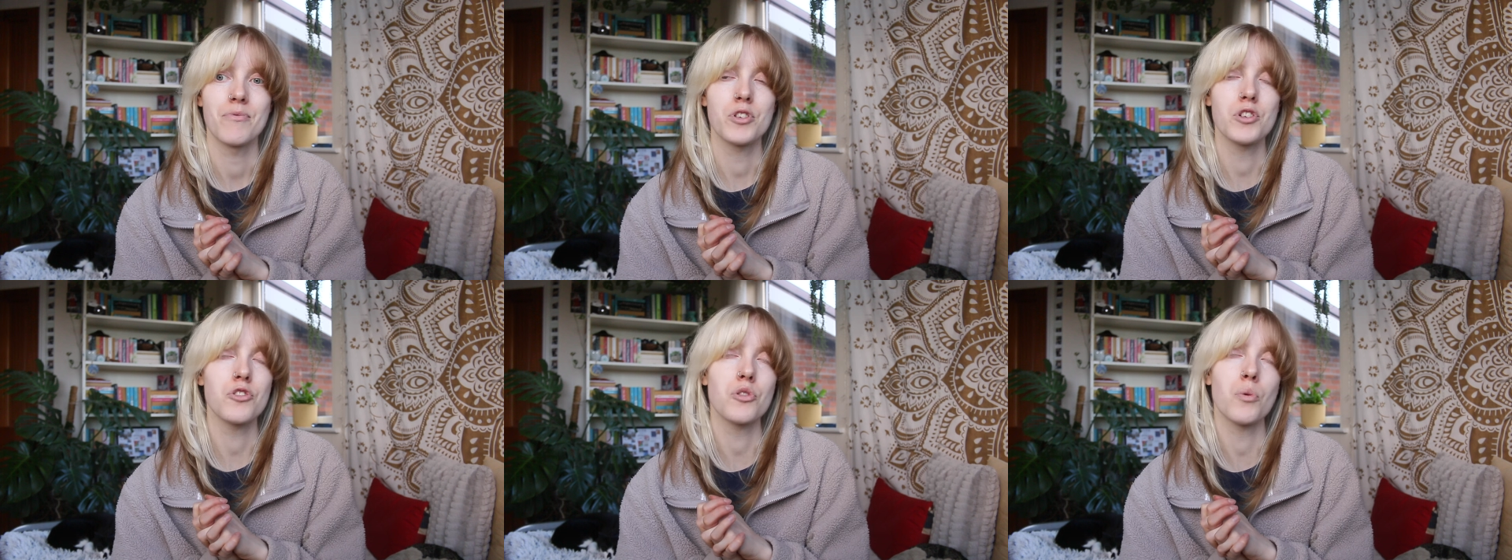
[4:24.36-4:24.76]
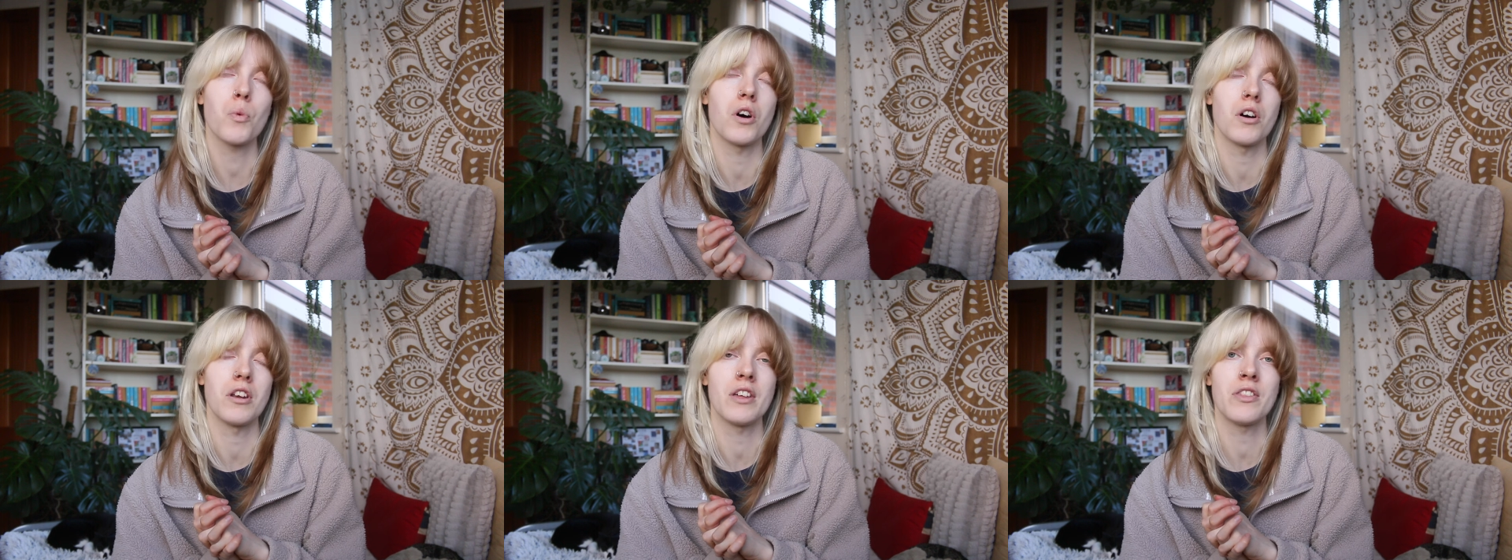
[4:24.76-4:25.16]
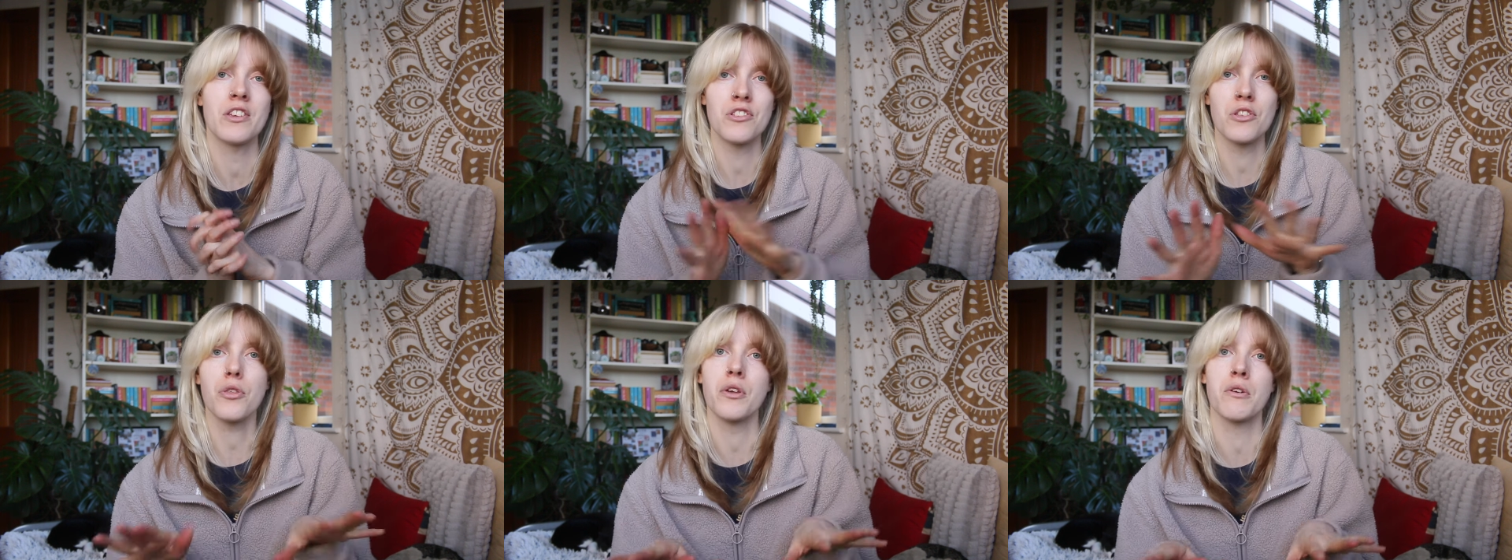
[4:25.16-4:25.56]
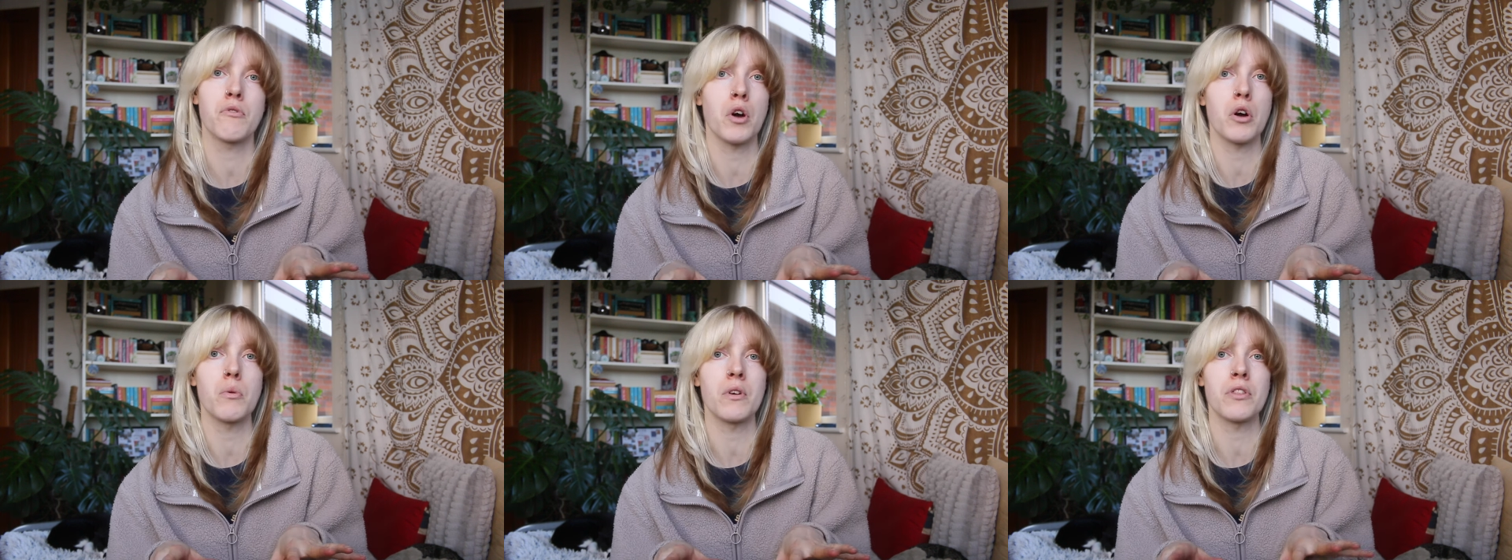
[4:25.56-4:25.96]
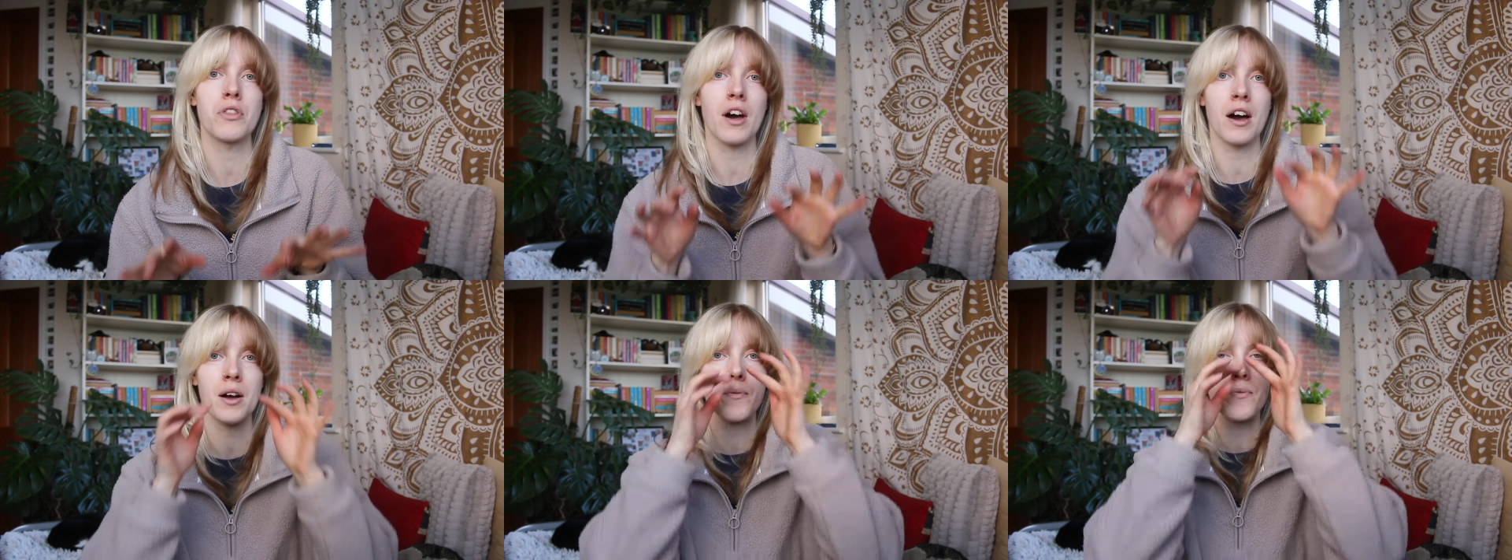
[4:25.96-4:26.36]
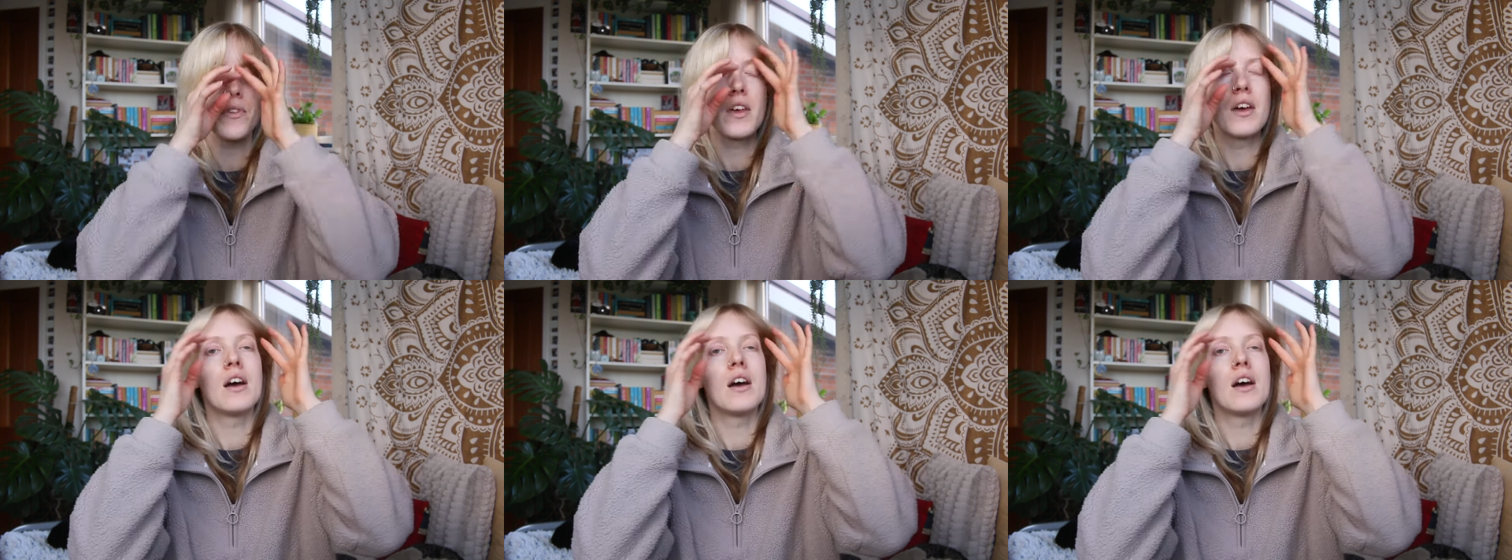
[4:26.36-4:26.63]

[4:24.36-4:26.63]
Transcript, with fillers: just the one, and there's nothing wrong with that.